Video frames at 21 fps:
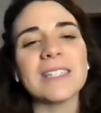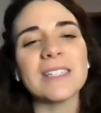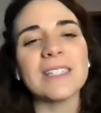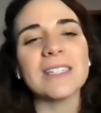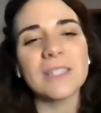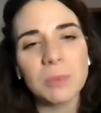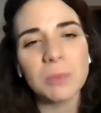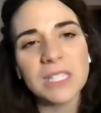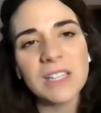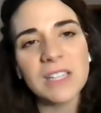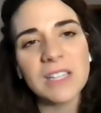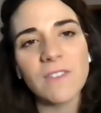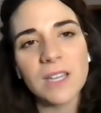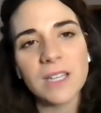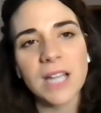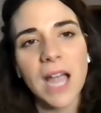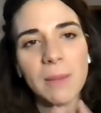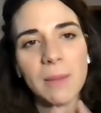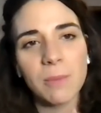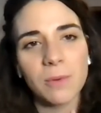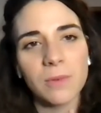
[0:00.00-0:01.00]
a
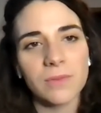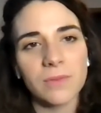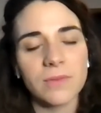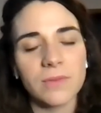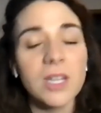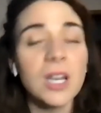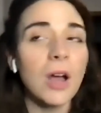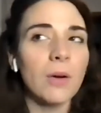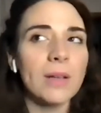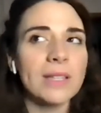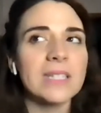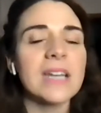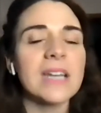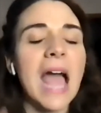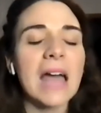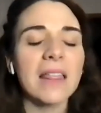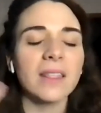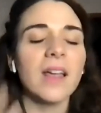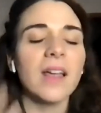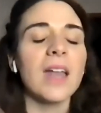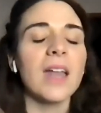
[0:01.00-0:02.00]
specific type of, it's an
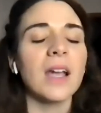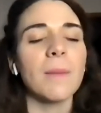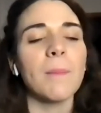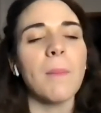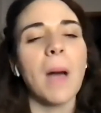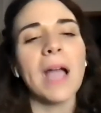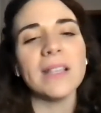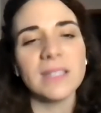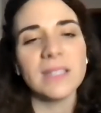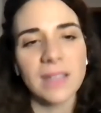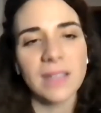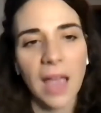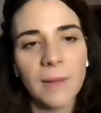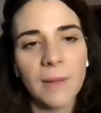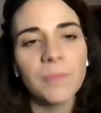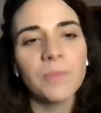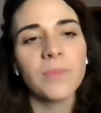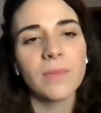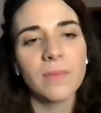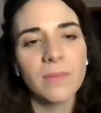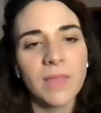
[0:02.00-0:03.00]
athletic mindset
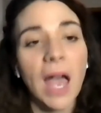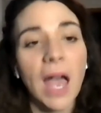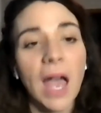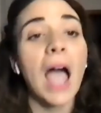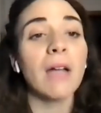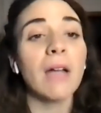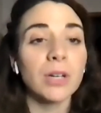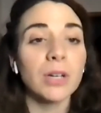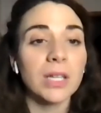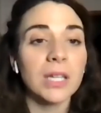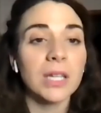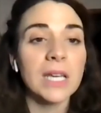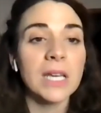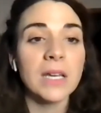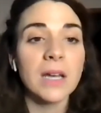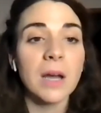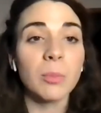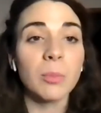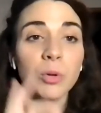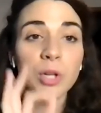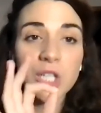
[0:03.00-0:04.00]
that I really
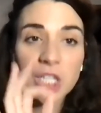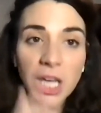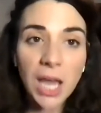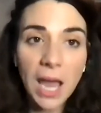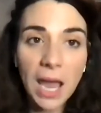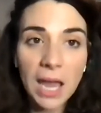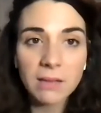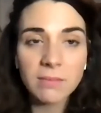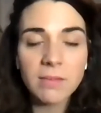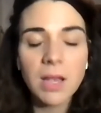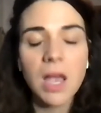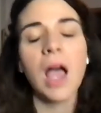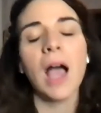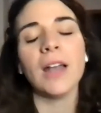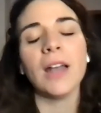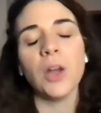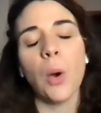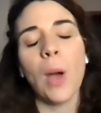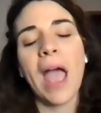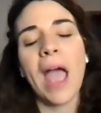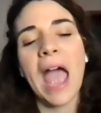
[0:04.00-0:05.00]
appreciate. I
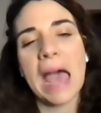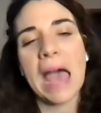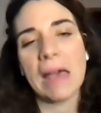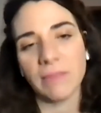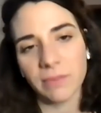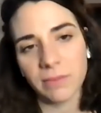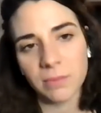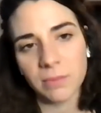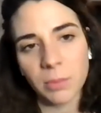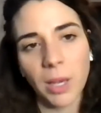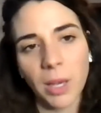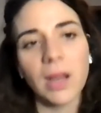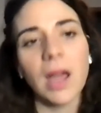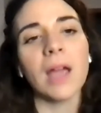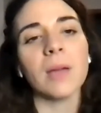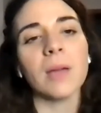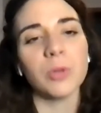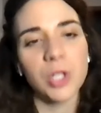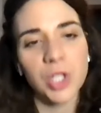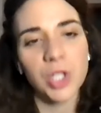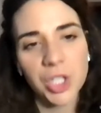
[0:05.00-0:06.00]
don't have, but I
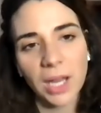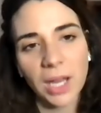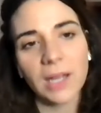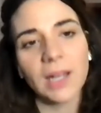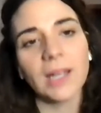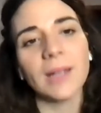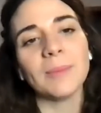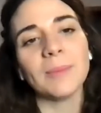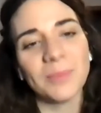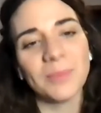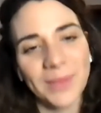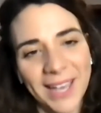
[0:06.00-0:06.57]
appreciate it.